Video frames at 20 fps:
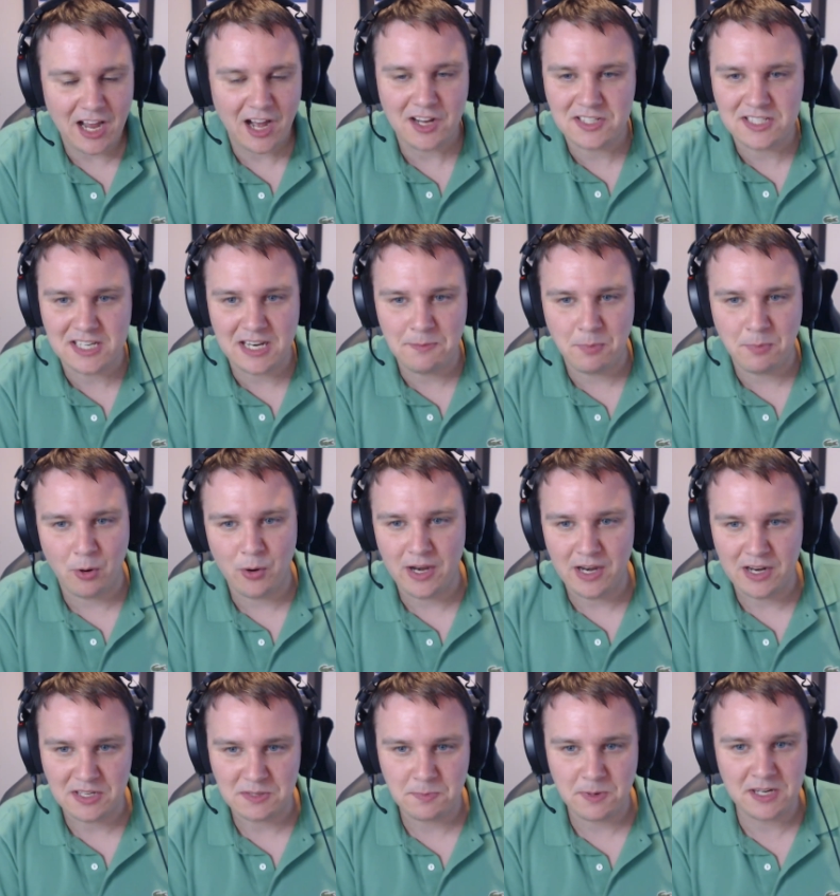utterly
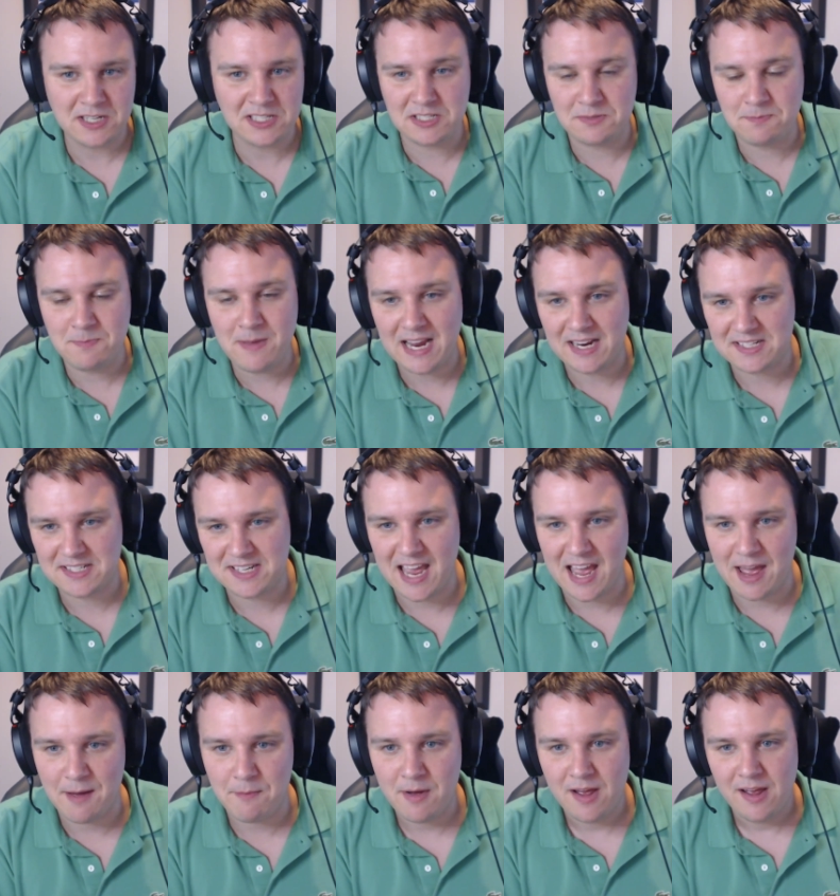pointless because it's max
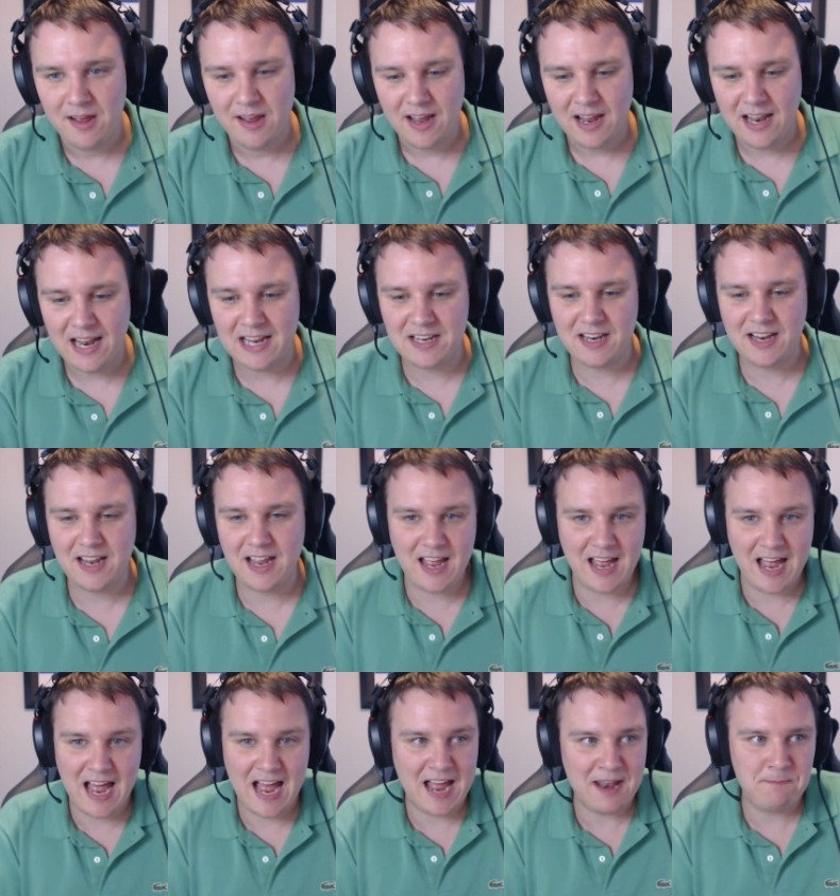chem.
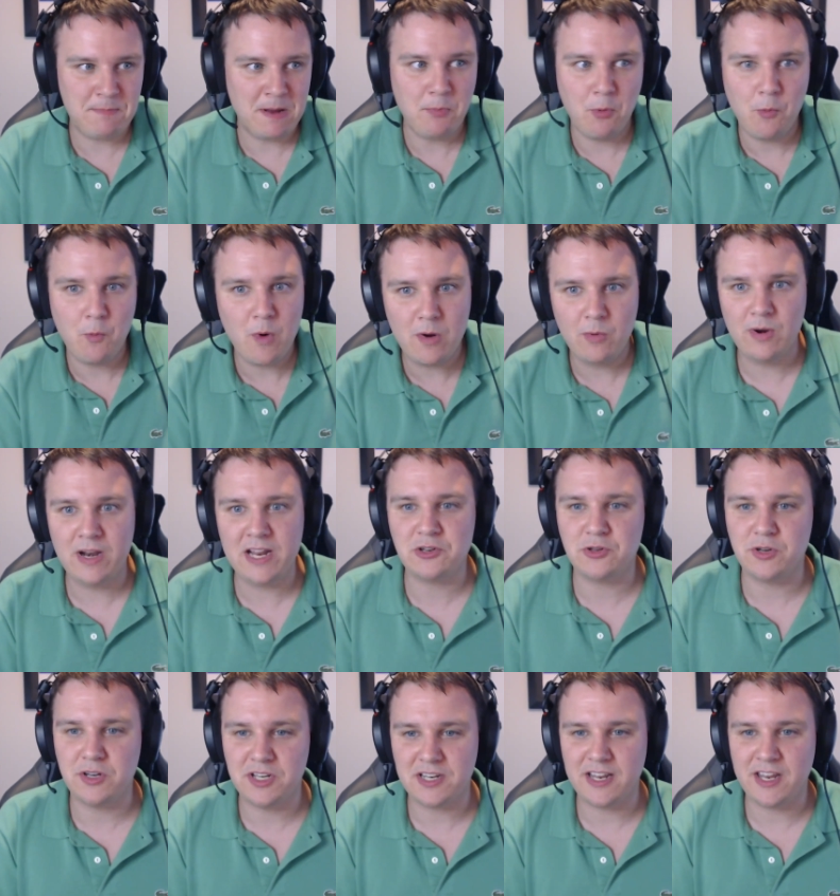And people will
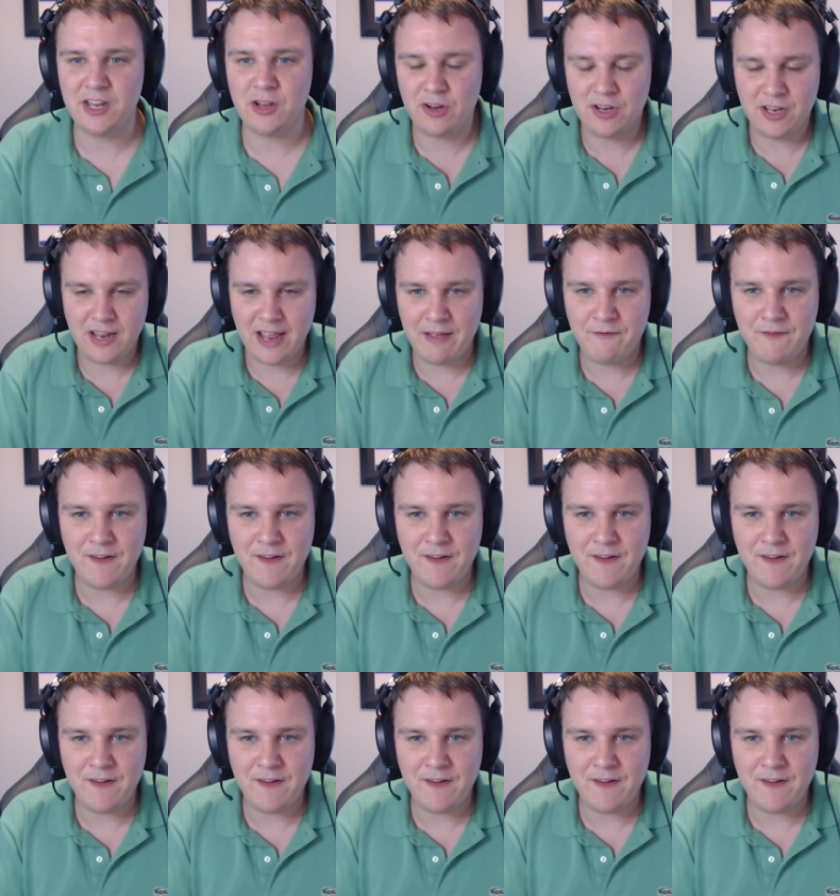literally, in